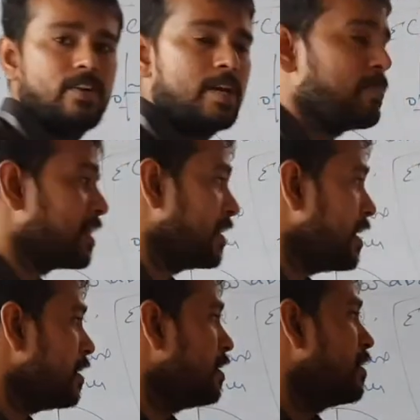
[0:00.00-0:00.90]
Okay, but
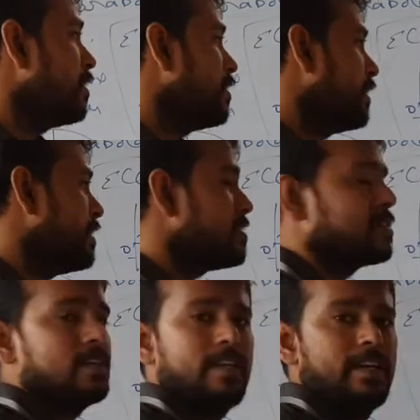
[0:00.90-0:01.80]
here it
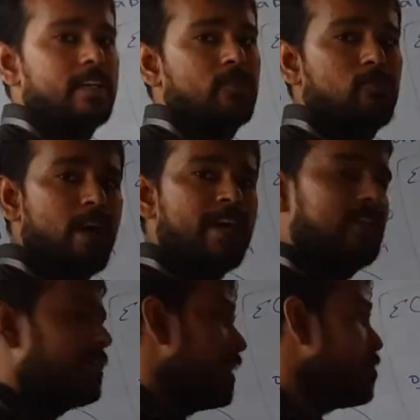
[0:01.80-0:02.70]
is here. Why
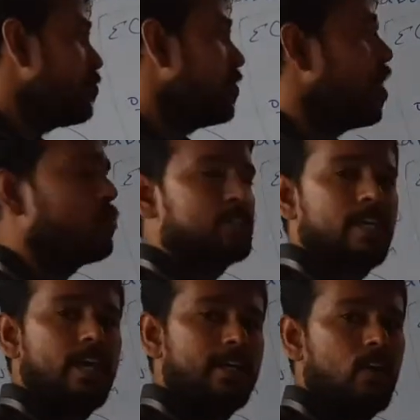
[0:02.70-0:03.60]
it came
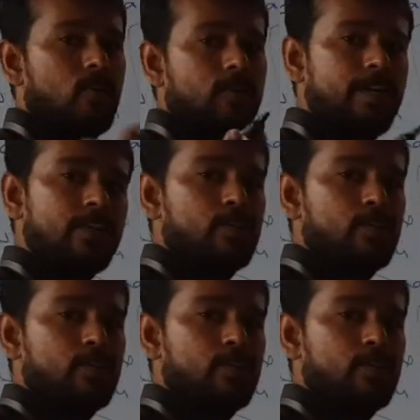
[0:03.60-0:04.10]
outside, I already